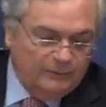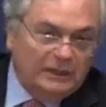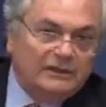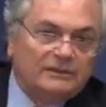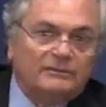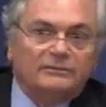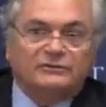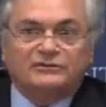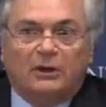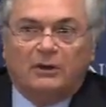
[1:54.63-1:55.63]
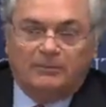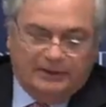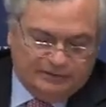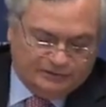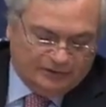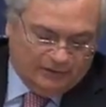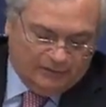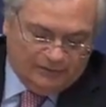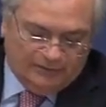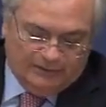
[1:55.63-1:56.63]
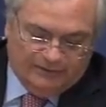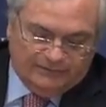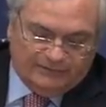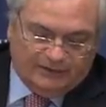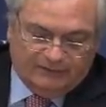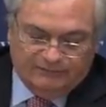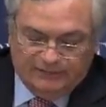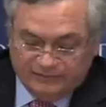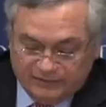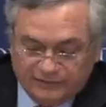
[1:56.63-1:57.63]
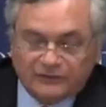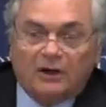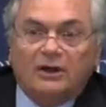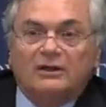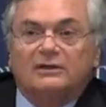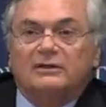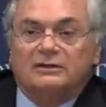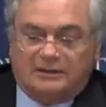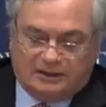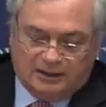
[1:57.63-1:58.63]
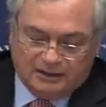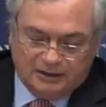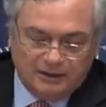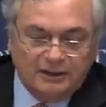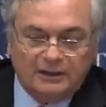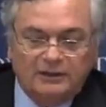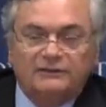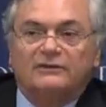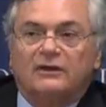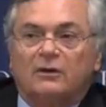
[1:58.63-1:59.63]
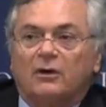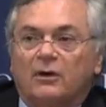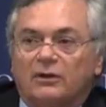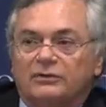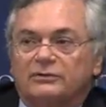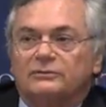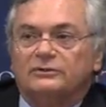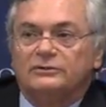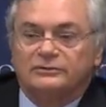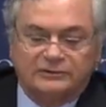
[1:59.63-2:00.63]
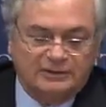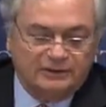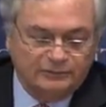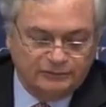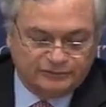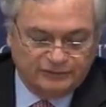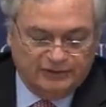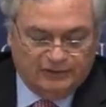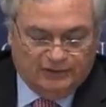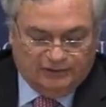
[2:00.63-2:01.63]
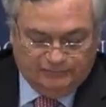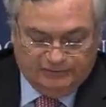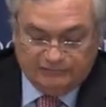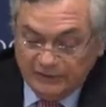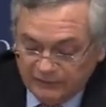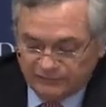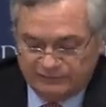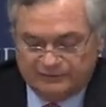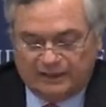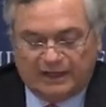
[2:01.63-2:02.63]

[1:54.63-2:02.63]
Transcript: William Shaw, Bill Shaw, is a visiting scholar here at Carnegie. He's the co-author with Yuri Dadush of The Reason